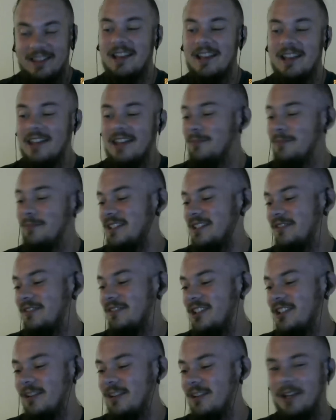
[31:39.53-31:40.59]
the bits I've
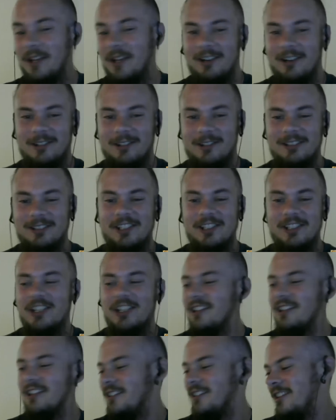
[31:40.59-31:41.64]
seen, I'm like, holy
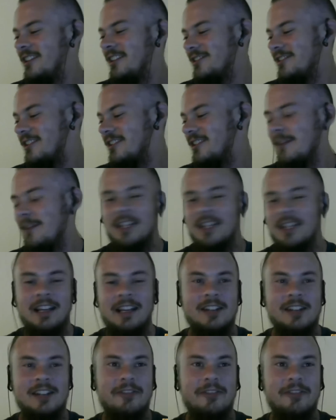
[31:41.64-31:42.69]
shit! He just came on that
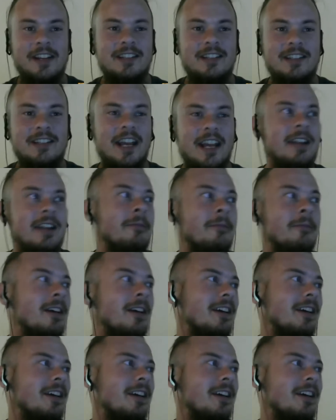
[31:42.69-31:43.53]
guy's face and ate him.